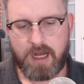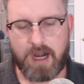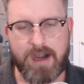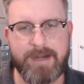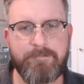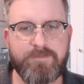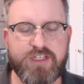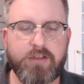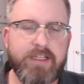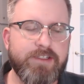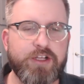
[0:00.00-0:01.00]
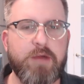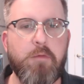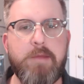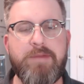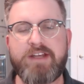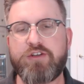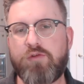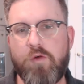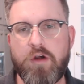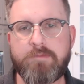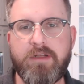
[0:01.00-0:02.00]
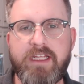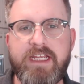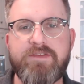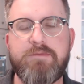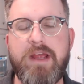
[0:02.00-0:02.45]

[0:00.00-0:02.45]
All right, so let's look at what Beto O'Rourke believes.